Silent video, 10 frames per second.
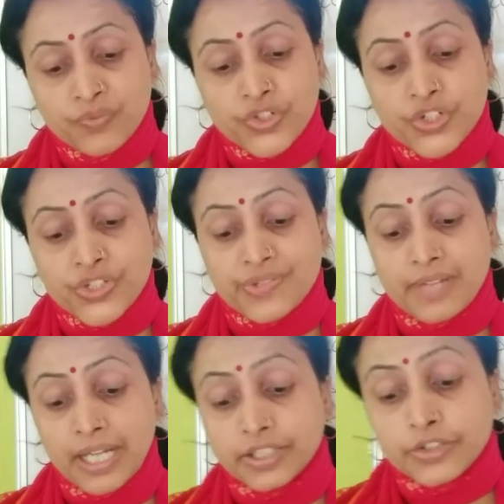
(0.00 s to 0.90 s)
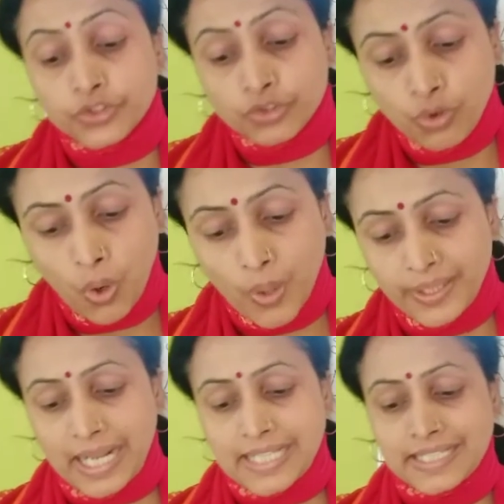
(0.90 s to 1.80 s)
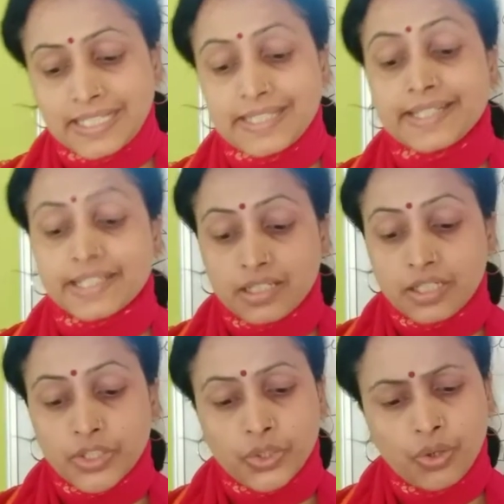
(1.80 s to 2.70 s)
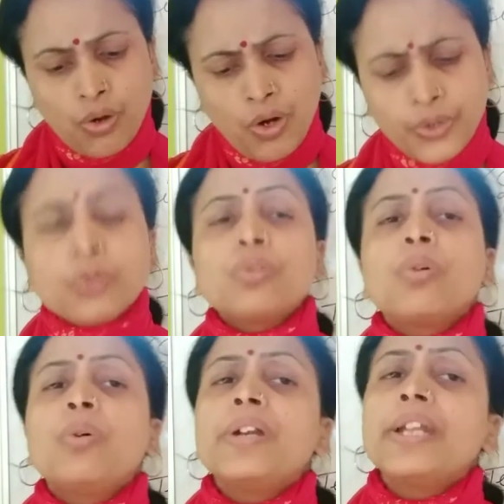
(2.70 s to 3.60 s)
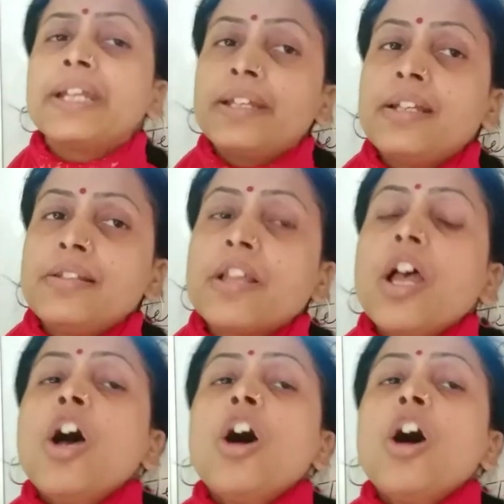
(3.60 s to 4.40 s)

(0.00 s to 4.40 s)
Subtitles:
which is neither too hot as in desert nor too cold in hills.